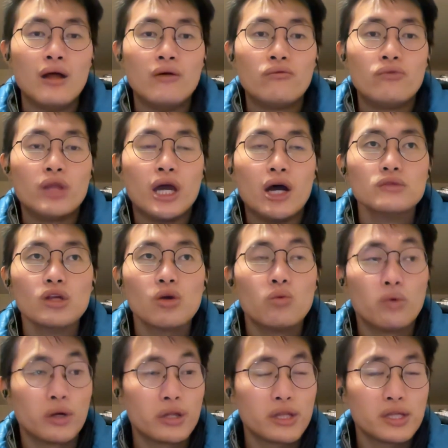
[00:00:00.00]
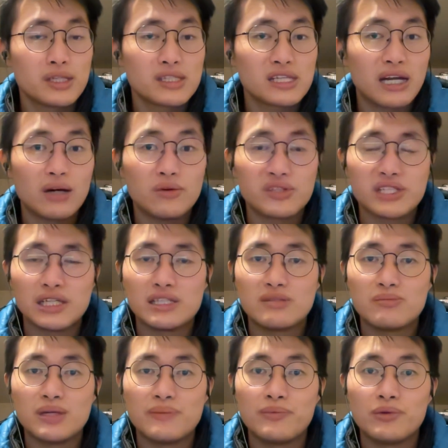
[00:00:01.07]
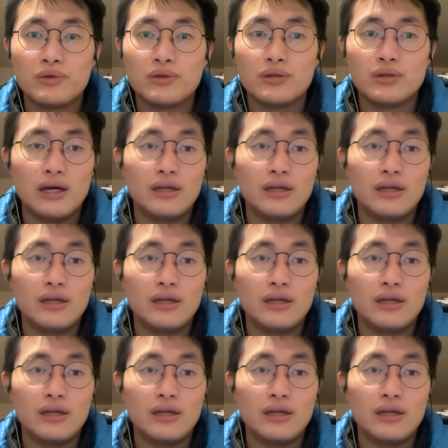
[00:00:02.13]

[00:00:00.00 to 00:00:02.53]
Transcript: Now, one of the things that I will say to people,